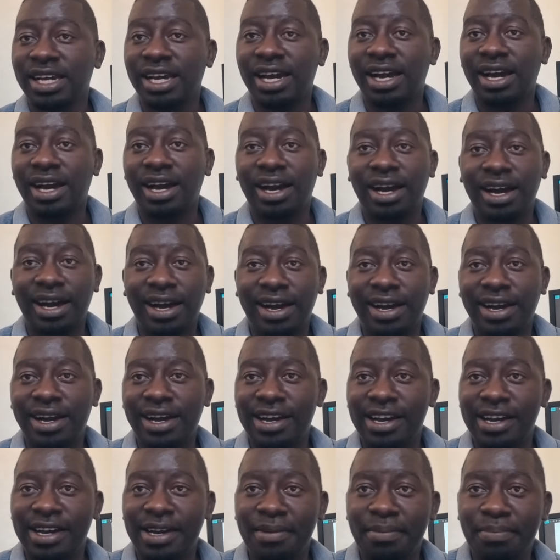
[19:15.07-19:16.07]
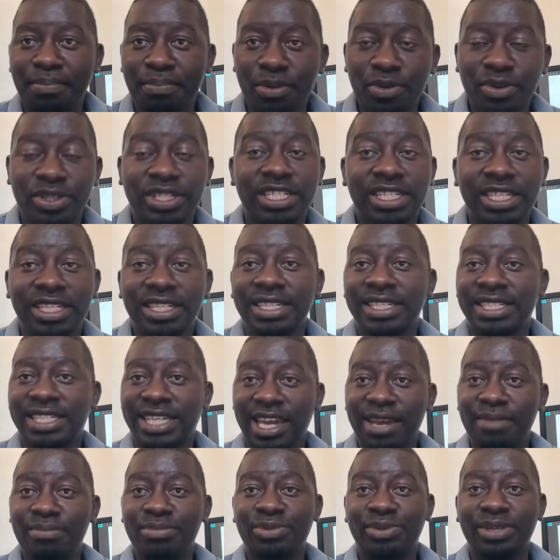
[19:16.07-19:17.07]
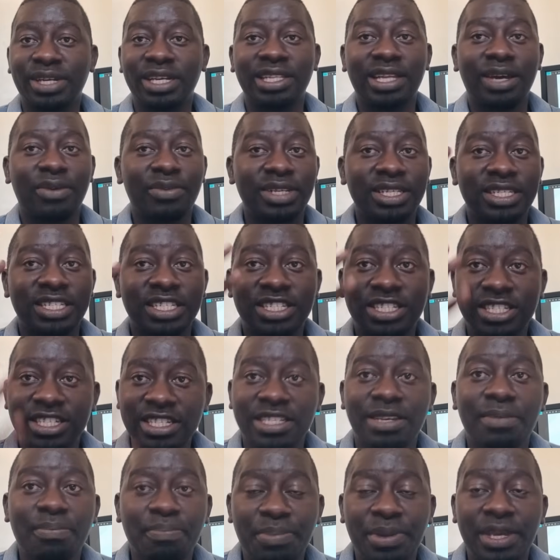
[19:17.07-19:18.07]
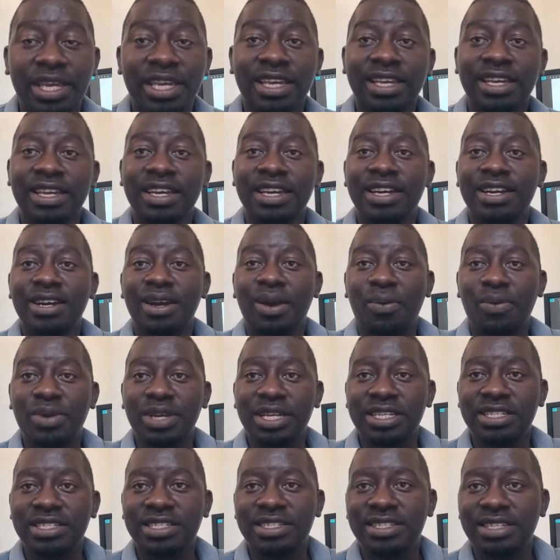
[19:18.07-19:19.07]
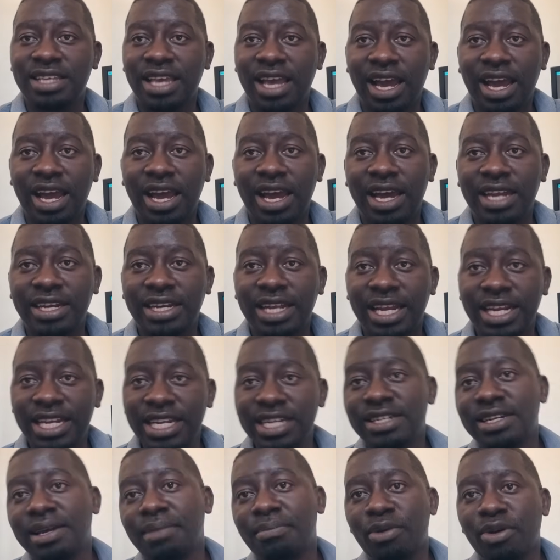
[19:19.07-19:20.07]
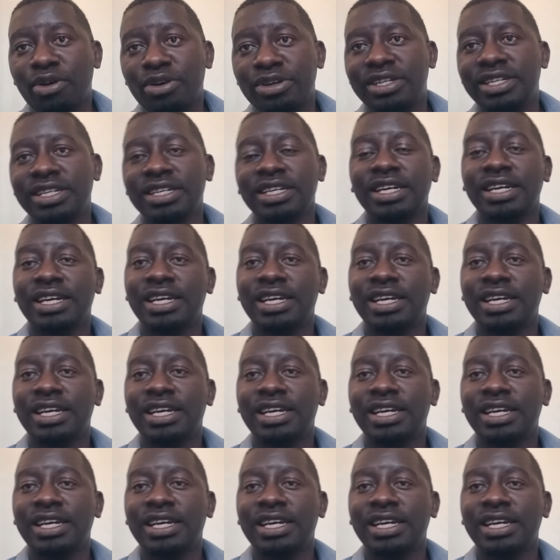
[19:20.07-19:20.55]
Putin came together with Xi Jinping, with Narendra Modi.